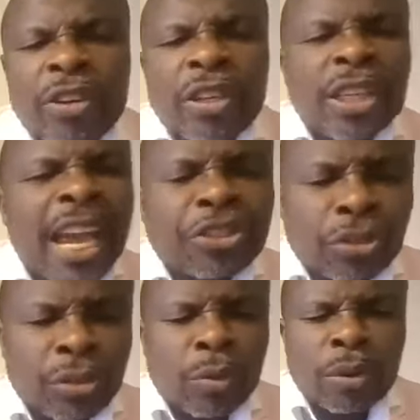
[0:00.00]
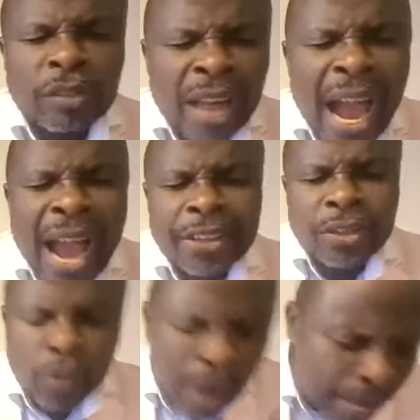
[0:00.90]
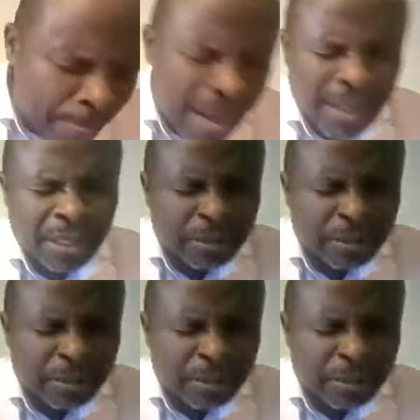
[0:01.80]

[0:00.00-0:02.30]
a nation was tied to one man,